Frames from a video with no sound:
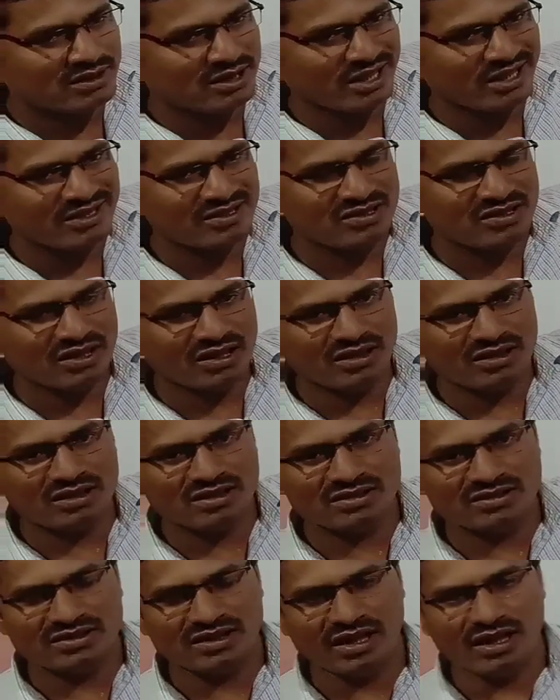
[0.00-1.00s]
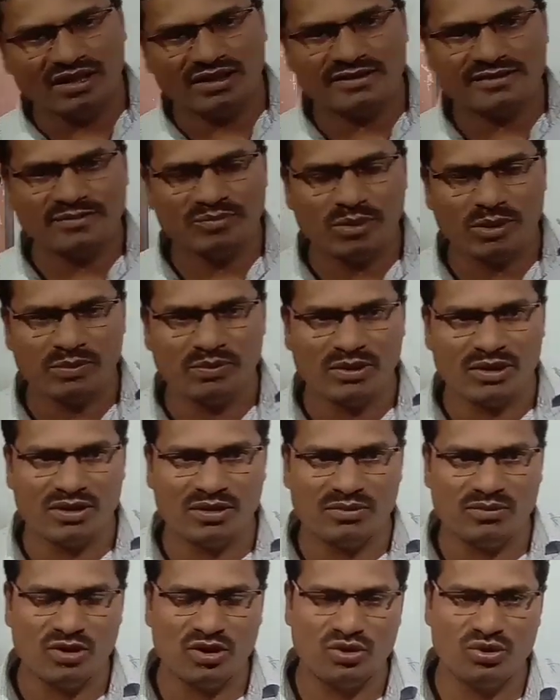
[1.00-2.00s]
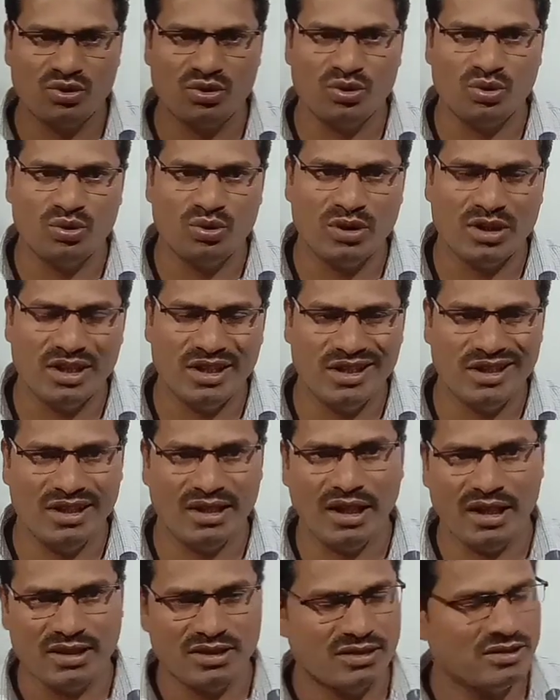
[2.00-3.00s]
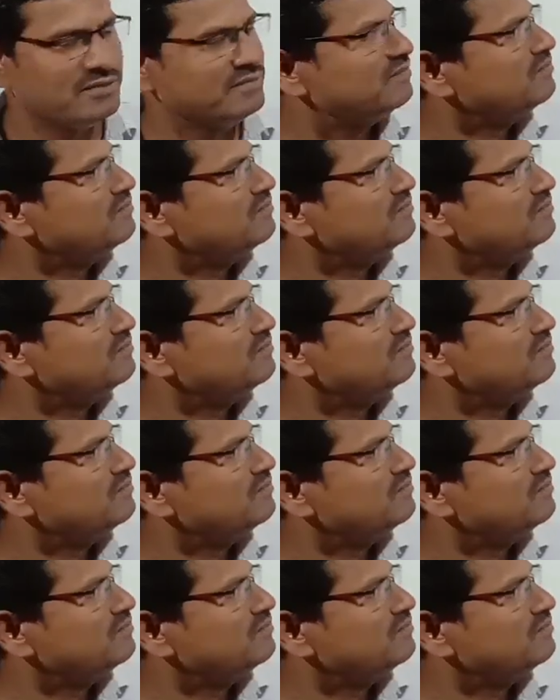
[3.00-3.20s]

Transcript: 10th standard science paper number 2, in that